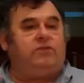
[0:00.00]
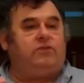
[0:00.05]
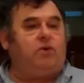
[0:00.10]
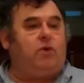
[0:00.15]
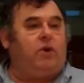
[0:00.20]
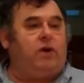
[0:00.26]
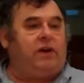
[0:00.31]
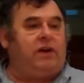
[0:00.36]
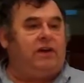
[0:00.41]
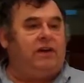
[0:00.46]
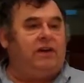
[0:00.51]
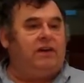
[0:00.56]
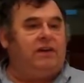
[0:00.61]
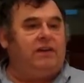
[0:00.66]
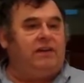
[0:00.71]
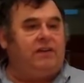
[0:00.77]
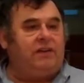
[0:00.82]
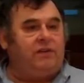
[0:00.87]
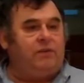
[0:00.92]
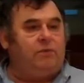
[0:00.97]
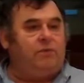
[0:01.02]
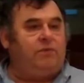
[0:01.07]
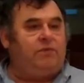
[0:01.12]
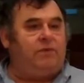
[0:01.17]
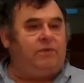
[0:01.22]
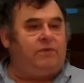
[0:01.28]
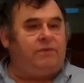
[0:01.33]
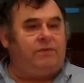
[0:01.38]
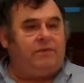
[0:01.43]
joy, you know,
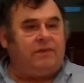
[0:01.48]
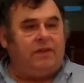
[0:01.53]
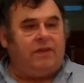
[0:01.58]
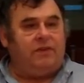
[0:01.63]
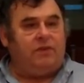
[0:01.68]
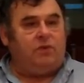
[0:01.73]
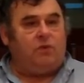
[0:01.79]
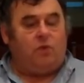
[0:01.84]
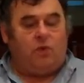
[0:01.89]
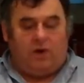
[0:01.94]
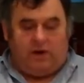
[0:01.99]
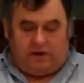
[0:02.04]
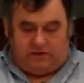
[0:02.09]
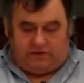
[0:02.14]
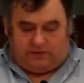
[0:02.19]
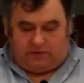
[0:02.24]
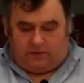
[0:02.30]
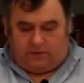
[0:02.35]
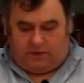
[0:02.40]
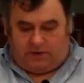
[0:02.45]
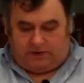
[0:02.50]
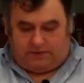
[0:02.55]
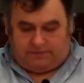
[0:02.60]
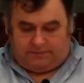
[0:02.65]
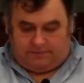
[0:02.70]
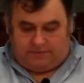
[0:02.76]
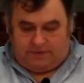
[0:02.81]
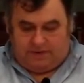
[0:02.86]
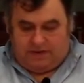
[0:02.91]
new wine, so
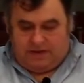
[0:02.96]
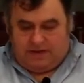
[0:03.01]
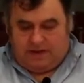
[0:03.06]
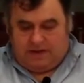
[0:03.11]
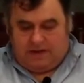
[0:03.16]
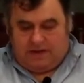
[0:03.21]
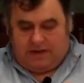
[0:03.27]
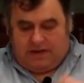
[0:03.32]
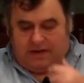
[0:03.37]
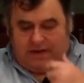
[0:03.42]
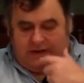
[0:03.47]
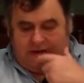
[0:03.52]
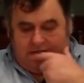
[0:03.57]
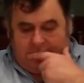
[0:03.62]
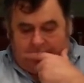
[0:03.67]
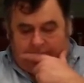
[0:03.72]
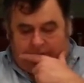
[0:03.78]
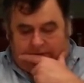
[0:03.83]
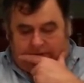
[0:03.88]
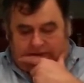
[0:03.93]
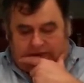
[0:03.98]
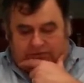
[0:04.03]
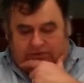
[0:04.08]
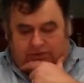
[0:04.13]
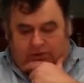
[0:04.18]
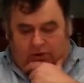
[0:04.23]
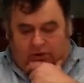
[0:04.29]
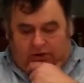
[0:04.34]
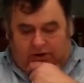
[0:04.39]
on. Well,
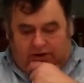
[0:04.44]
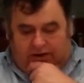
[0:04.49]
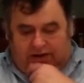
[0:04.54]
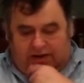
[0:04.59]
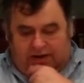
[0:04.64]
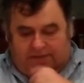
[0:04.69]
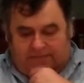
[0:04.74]
let's look.